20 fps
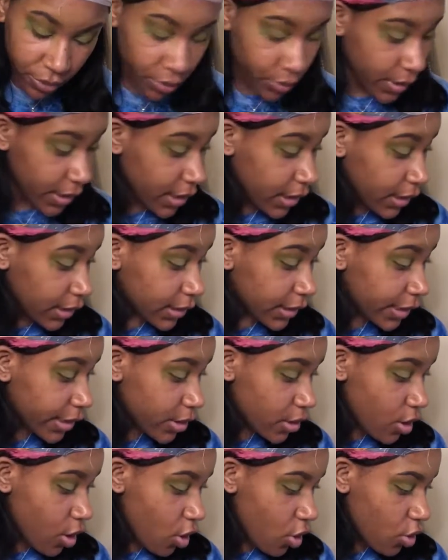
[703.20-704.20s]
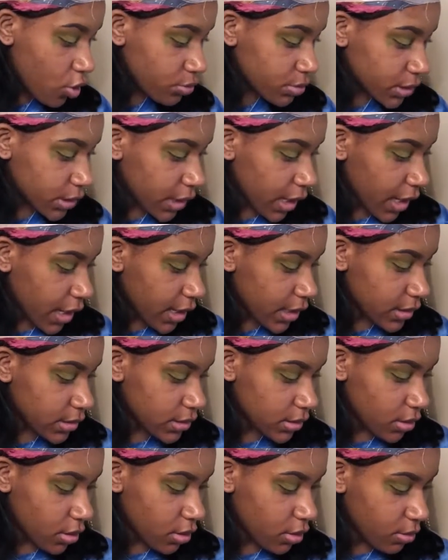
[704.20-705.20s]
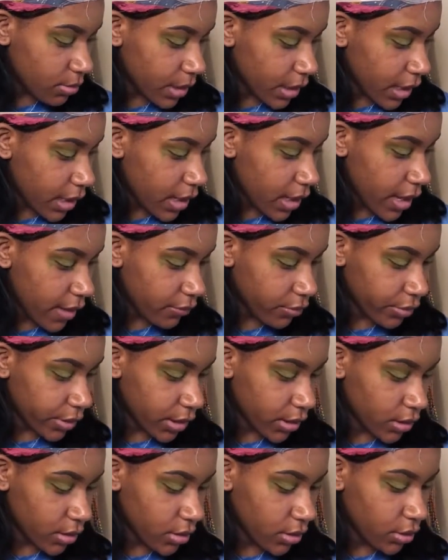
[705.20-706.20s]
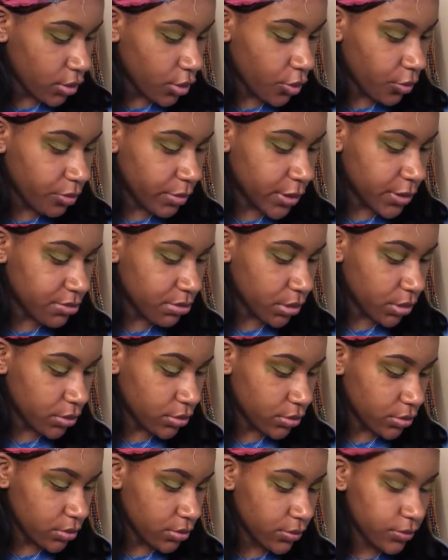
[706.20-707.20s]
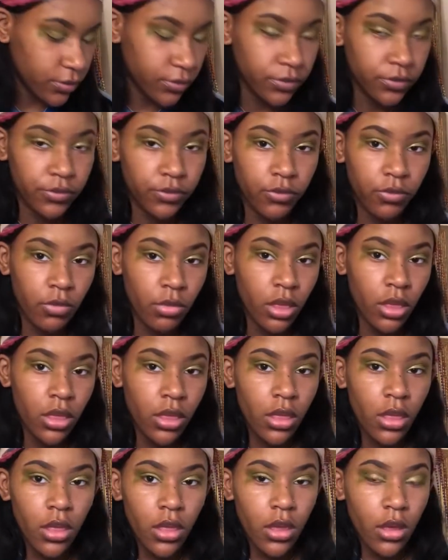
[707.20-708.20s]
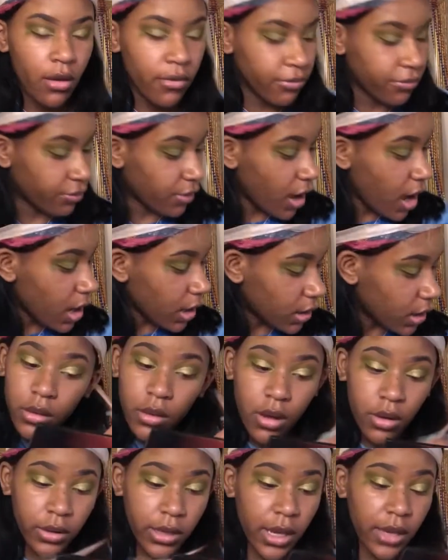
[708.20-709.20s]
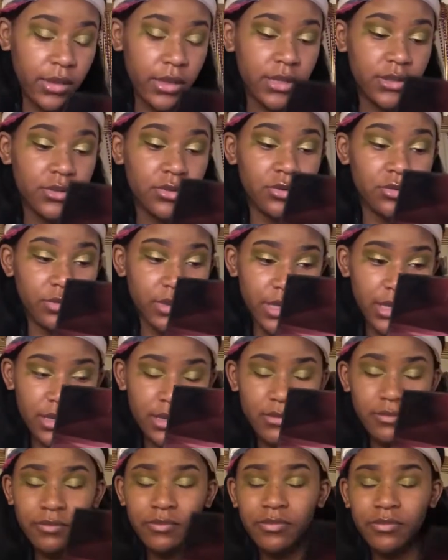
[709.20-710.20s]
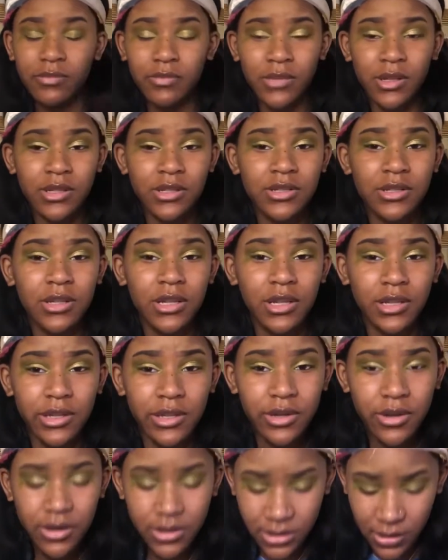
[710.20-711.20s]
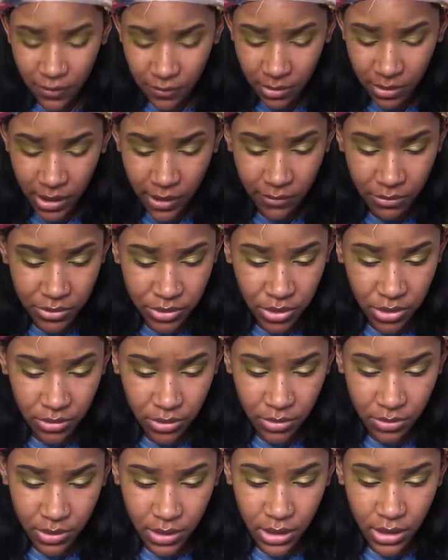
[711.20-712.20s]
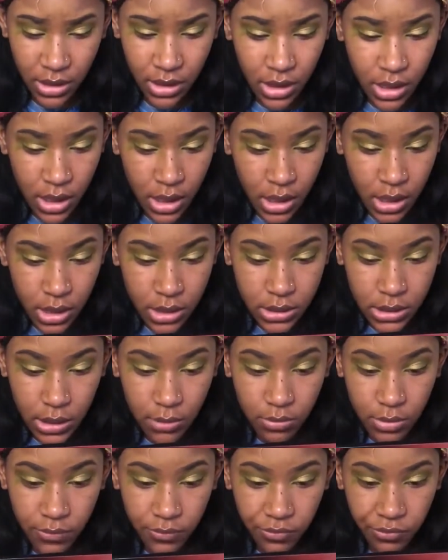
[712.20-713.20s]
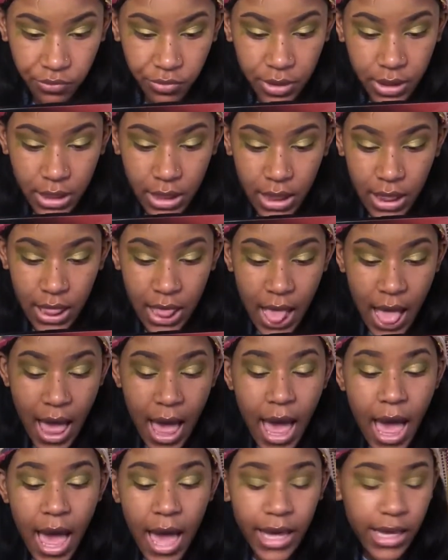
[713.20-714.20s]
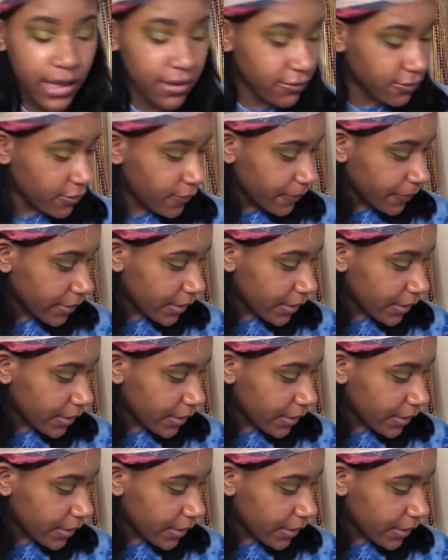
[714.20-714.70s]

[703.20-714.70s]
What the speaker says: green glitter. OMG, guys. Oh my god, I have green. Nope, it's blue. Fuck. Okay, this green glitter is giving life. I'm gonna show you in a minute. It's giving me freaking life.